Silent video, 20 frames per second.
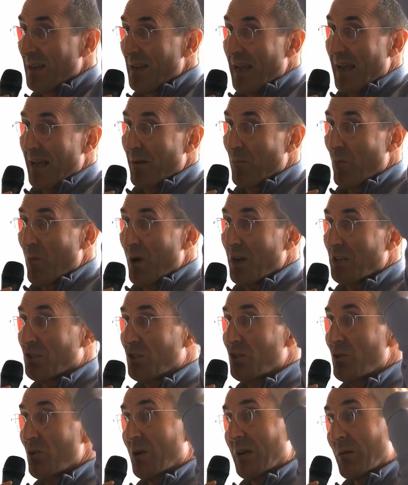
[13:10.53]
And what
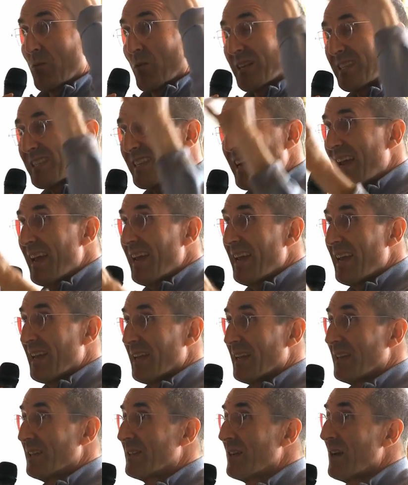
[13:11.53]
you
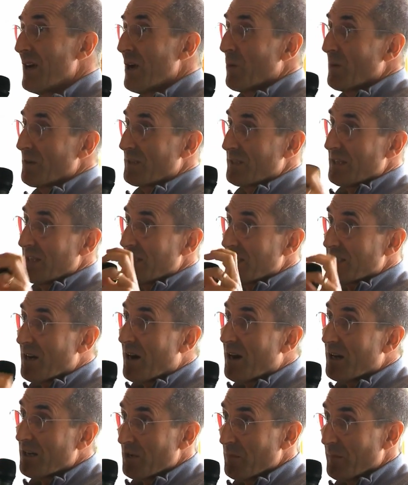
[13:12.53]
retained was the
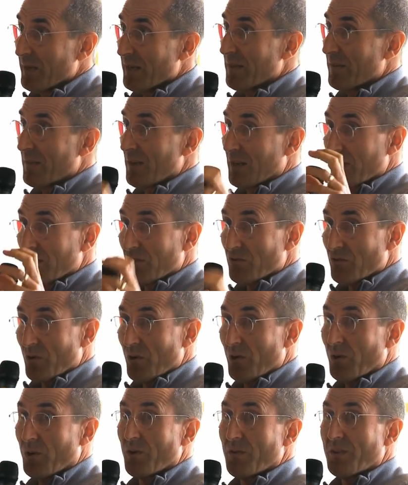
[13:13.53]
autonomy, the
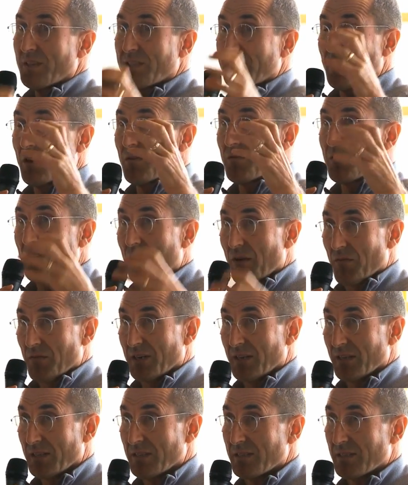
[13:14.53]
control, the
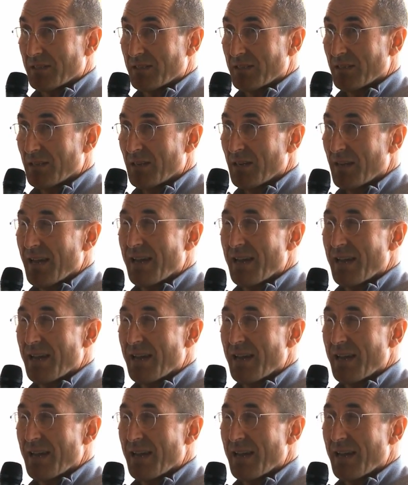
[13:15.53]
self-governance.